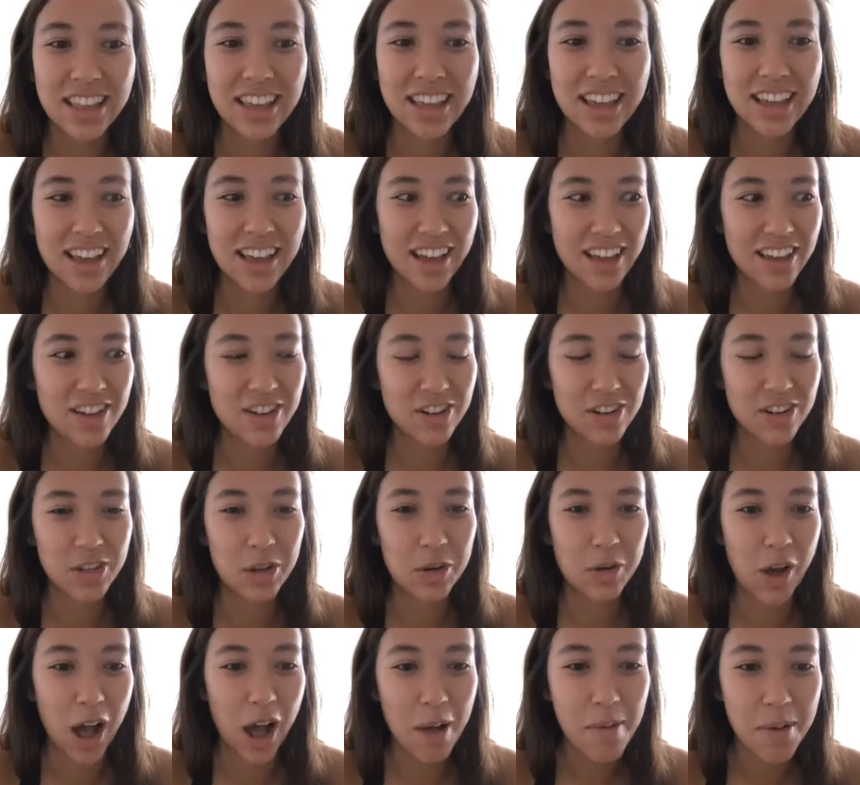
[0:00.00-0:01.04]
Like, you're
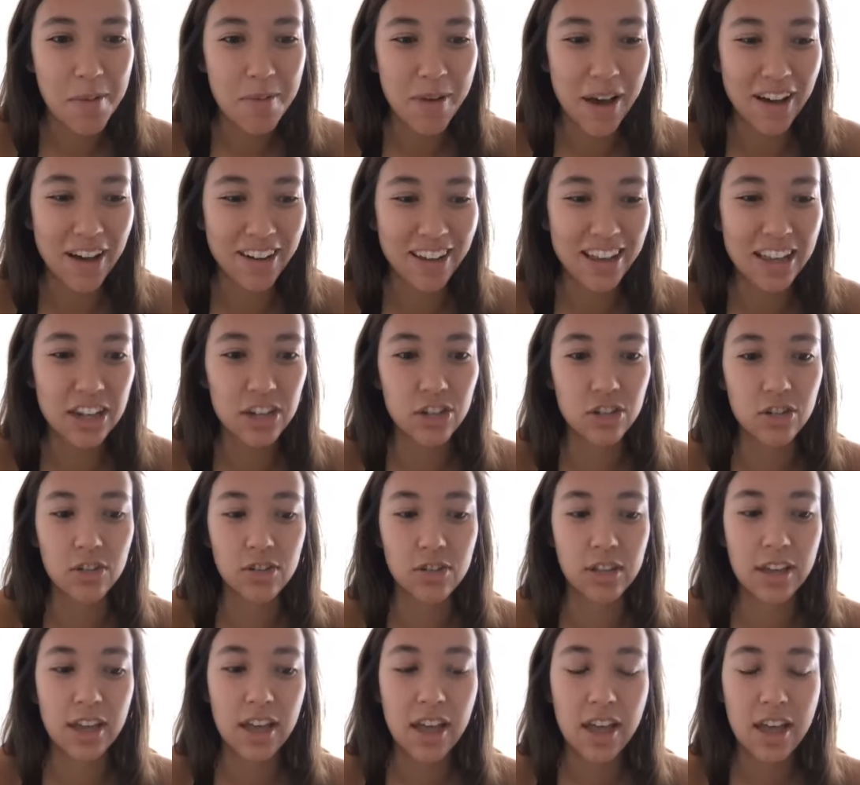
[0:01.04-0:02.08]
so calm about it. And she
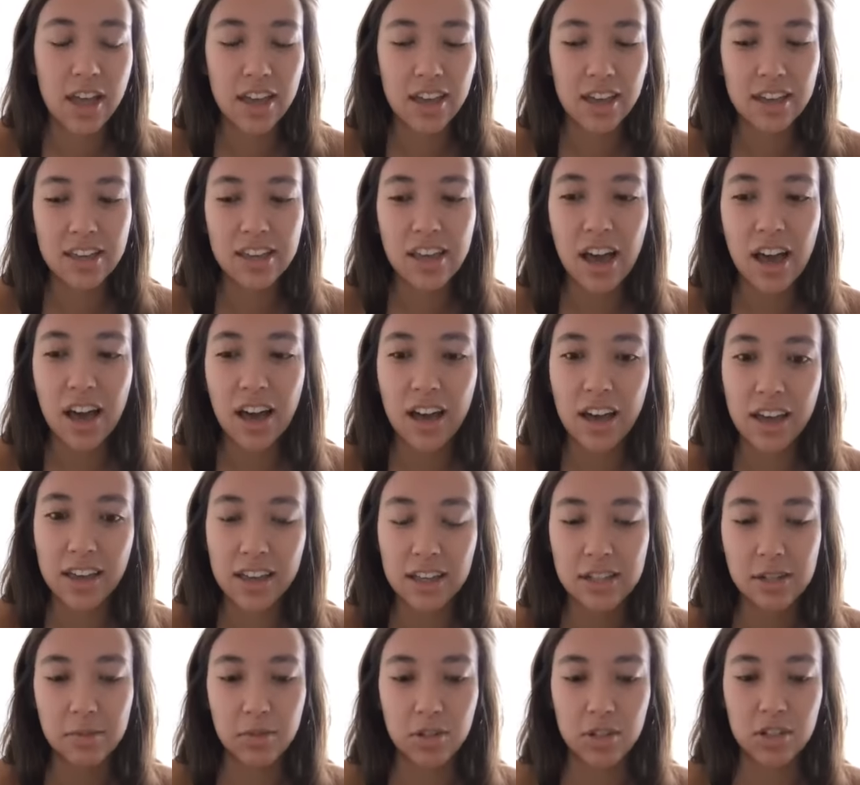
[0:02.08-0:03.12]
was like, yeah, I
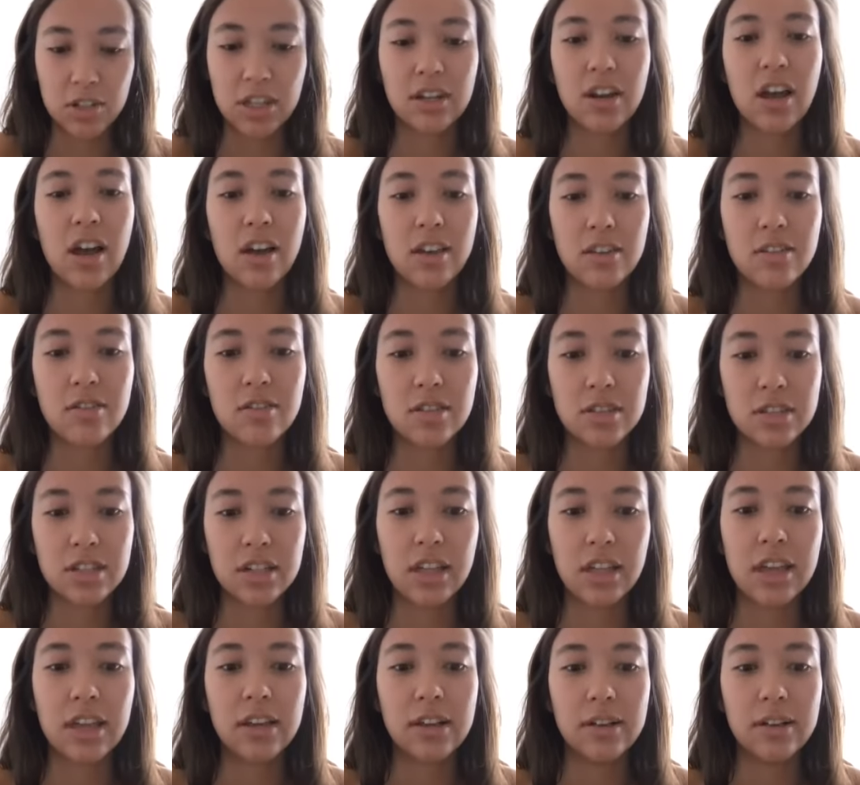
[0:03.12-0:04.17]
guess I'm just like not used to
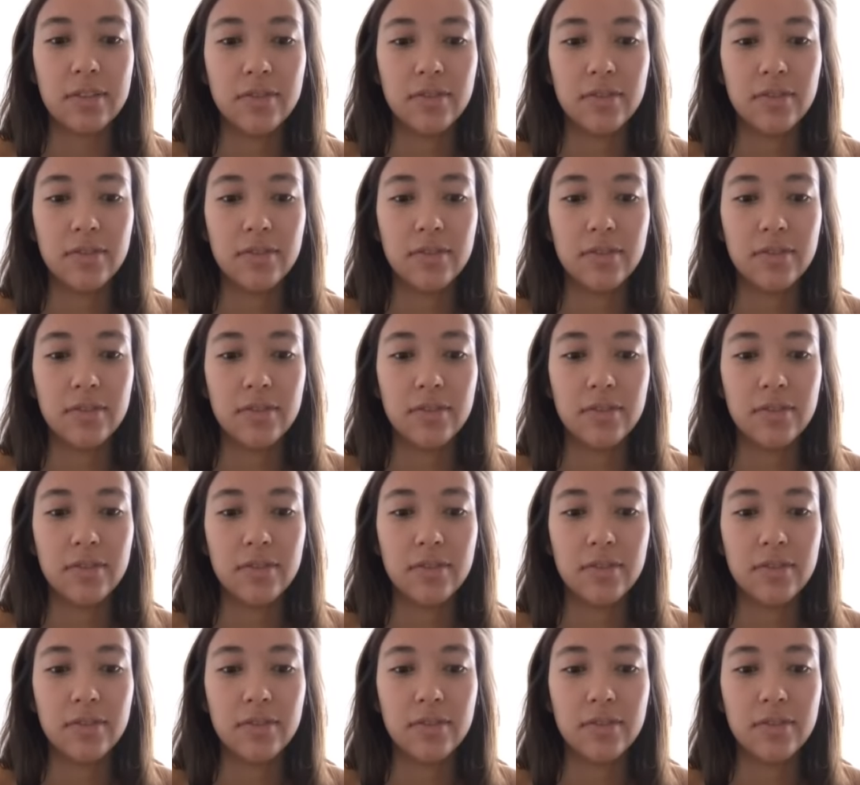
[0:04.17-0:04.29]
like